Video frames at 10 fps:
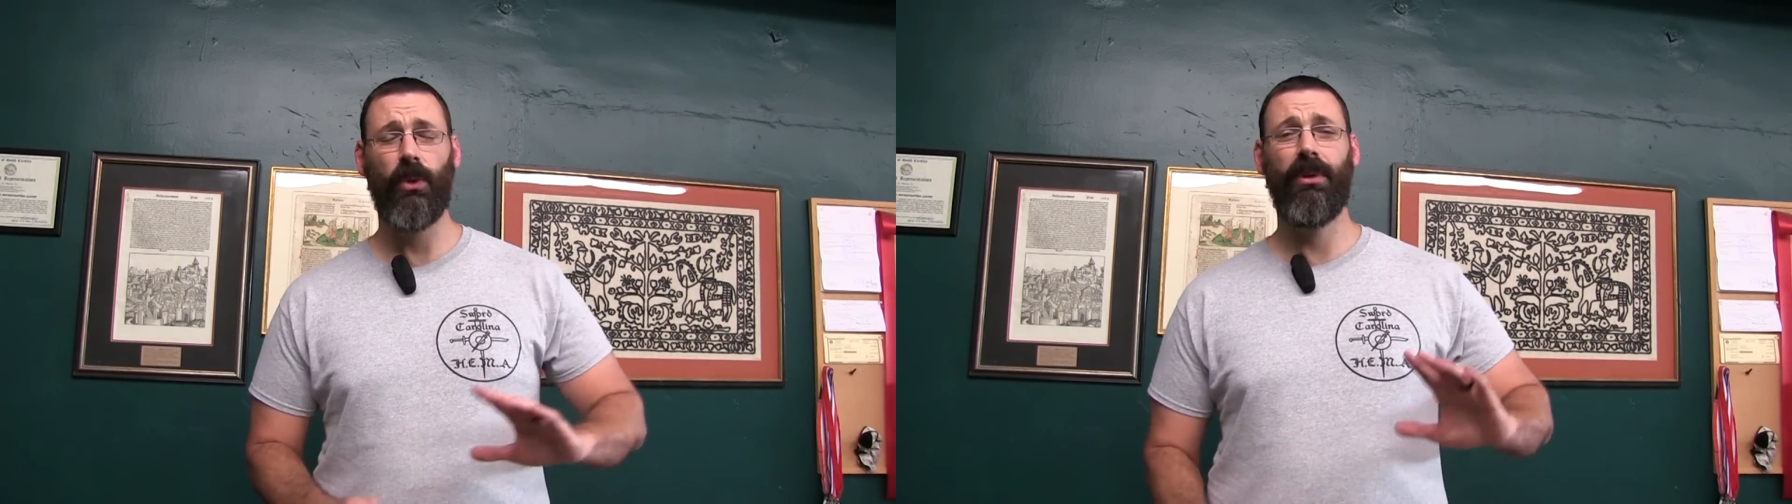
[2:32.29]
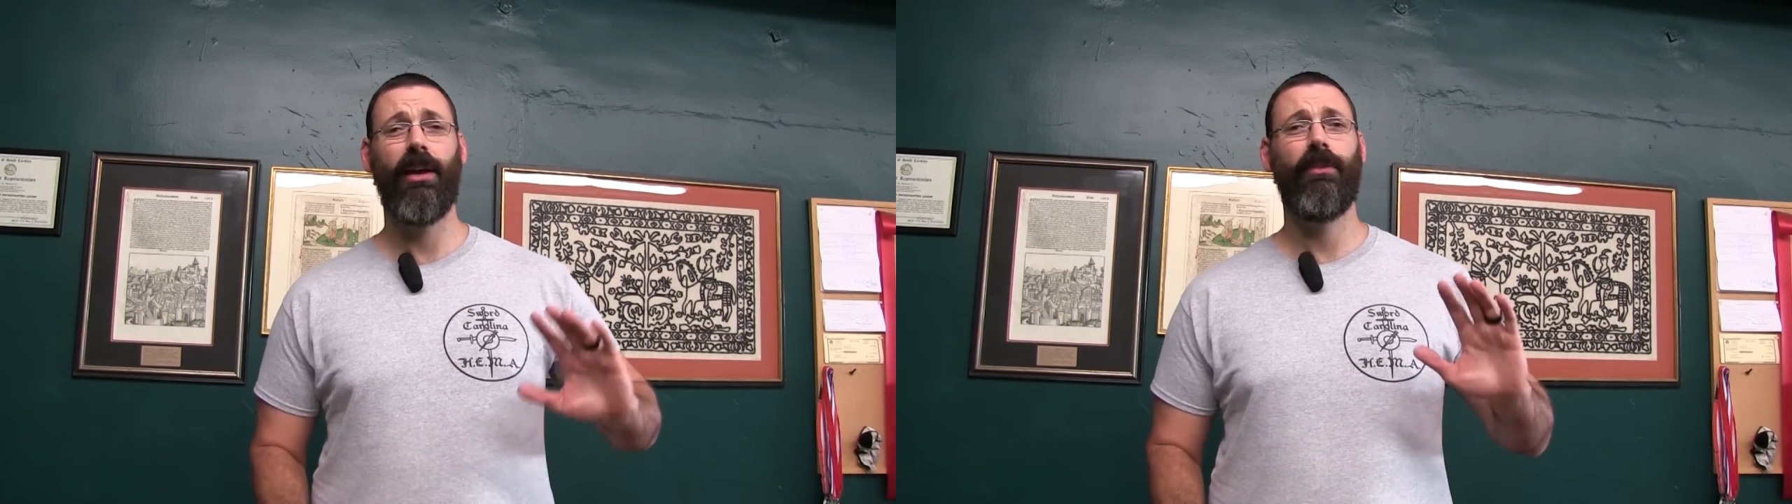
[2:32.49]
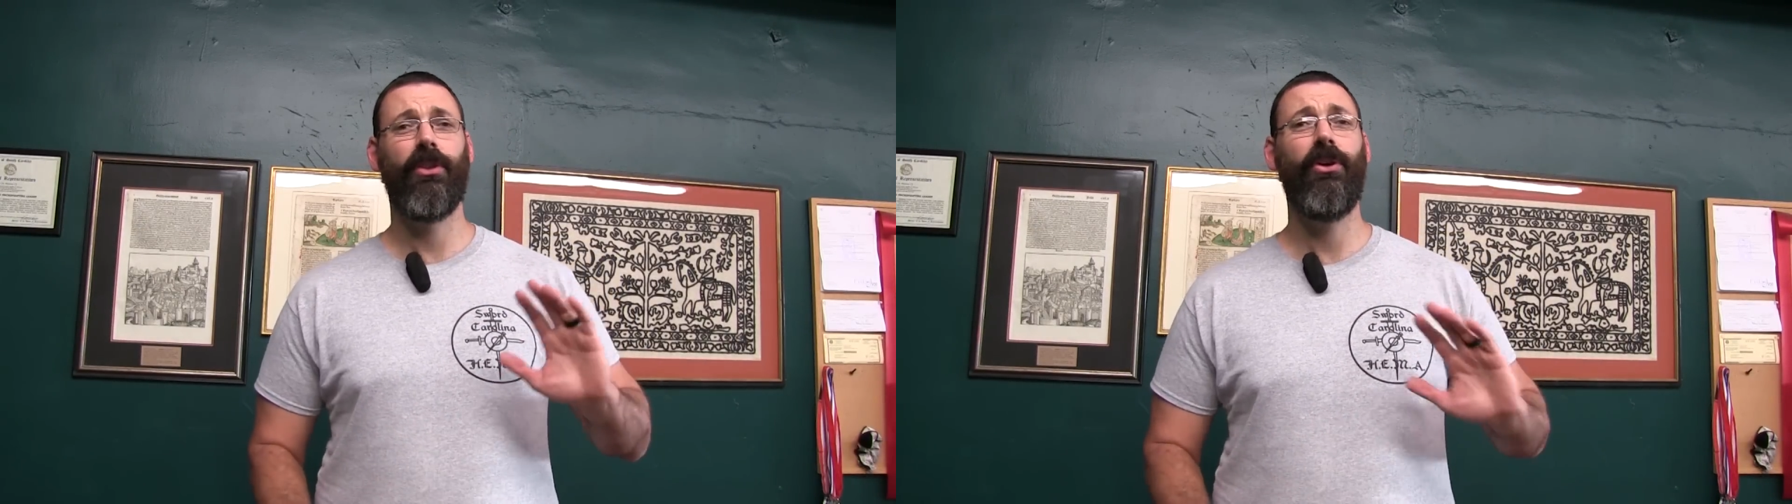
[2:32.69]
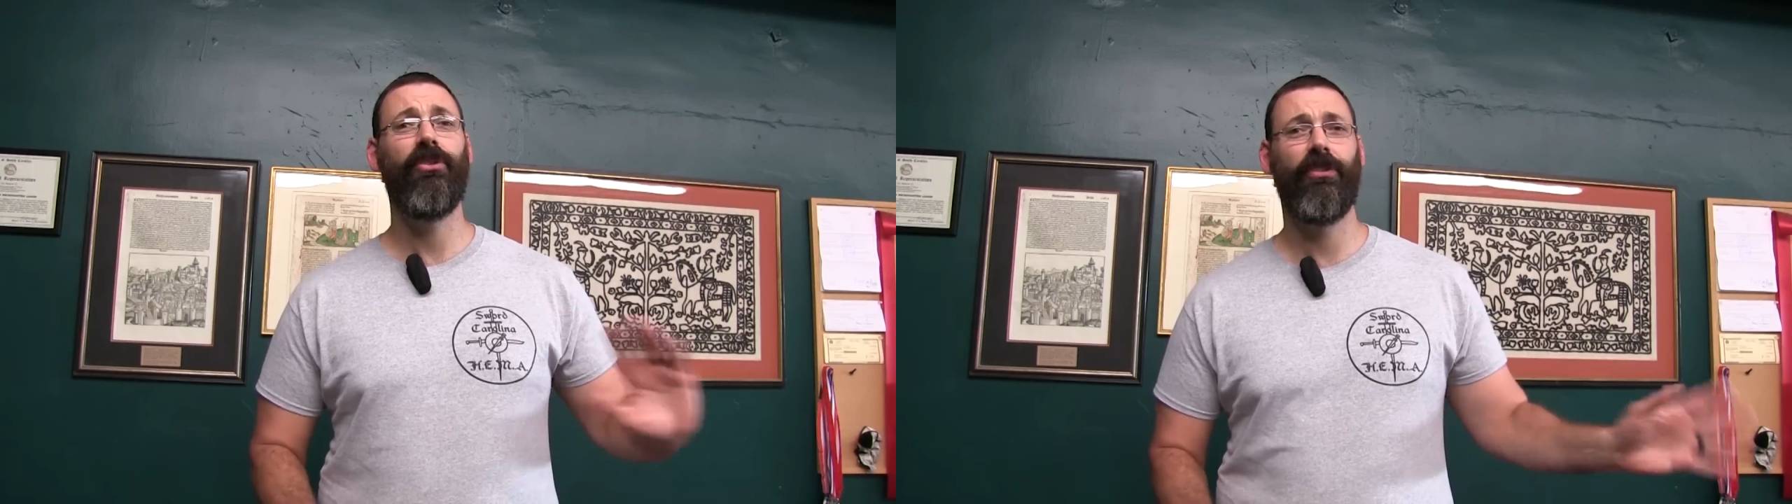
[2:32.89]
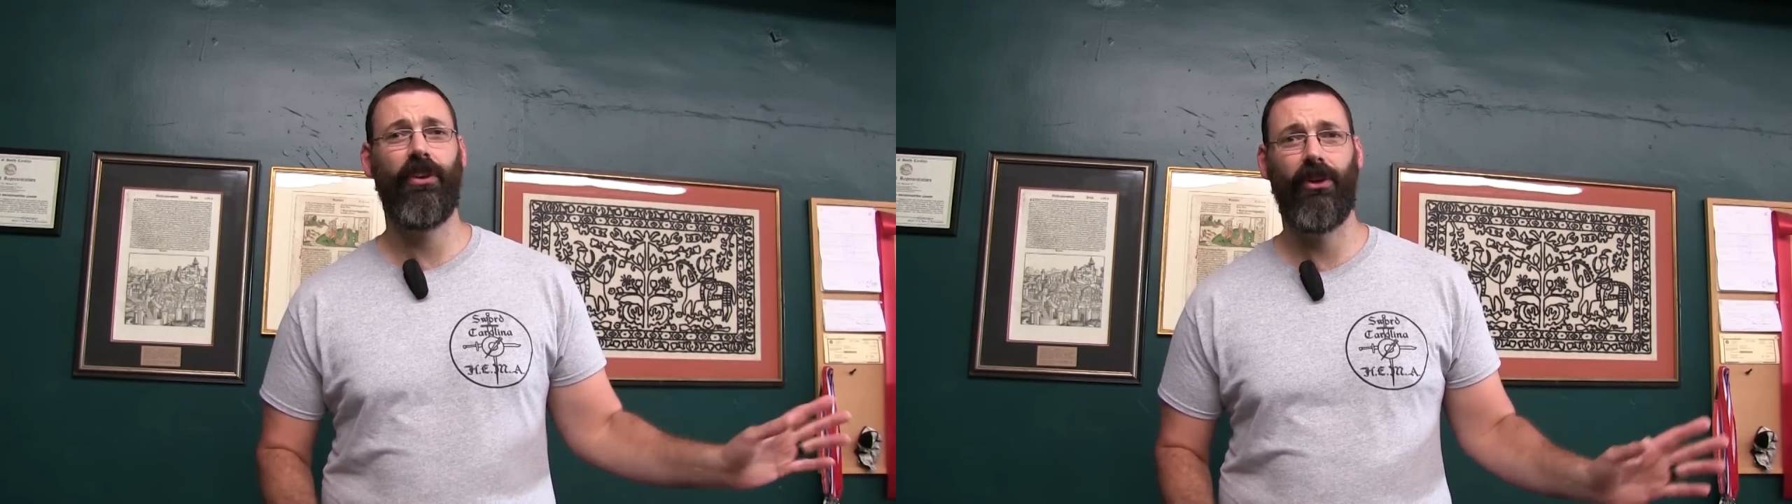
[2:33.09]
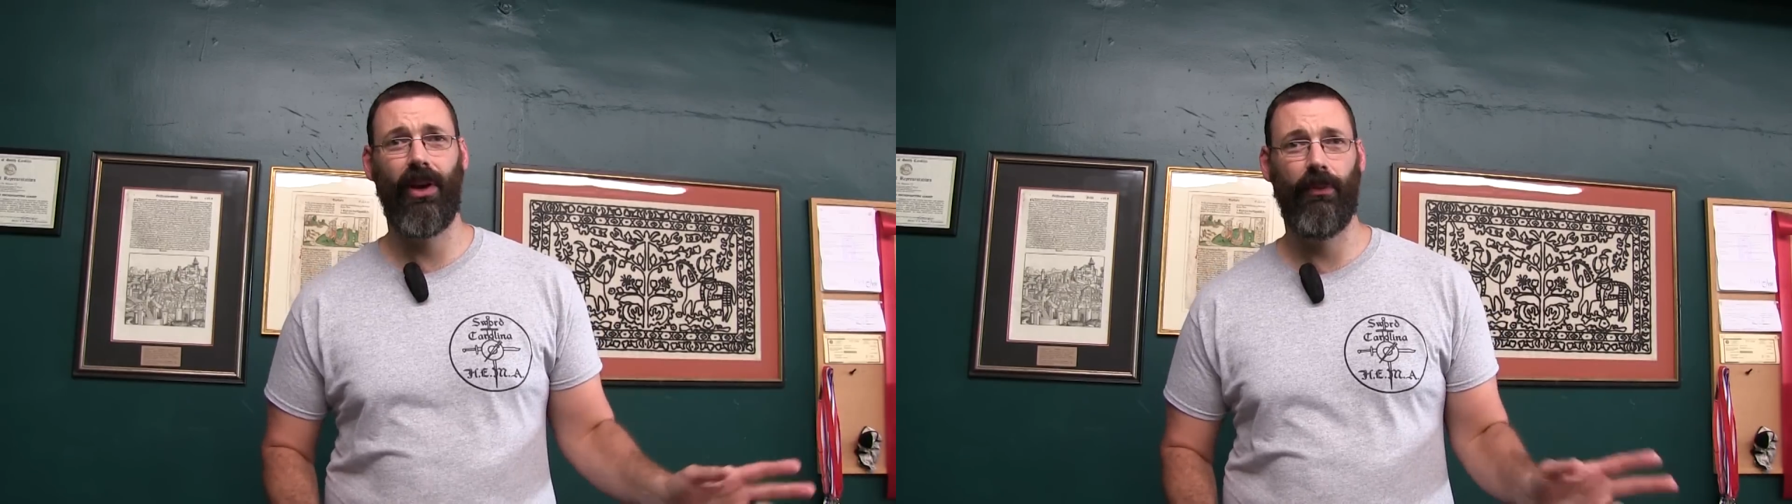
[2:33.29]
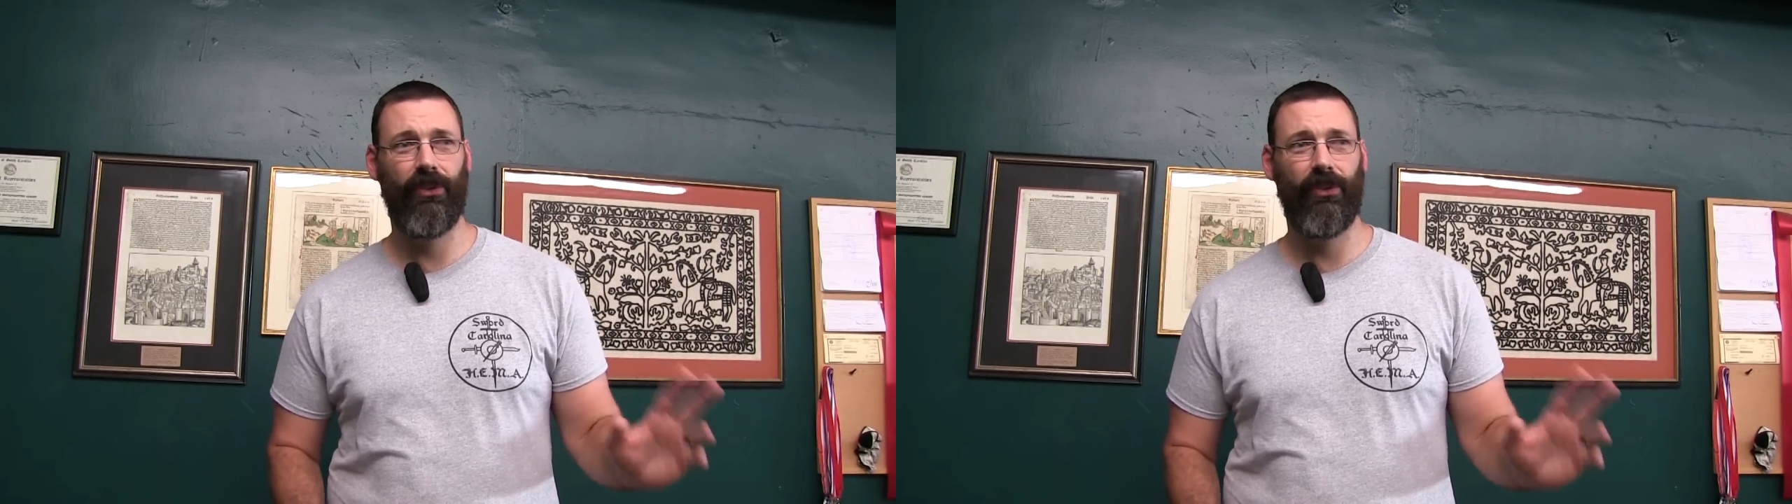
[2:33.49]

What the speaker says: I've been having loads of fun already.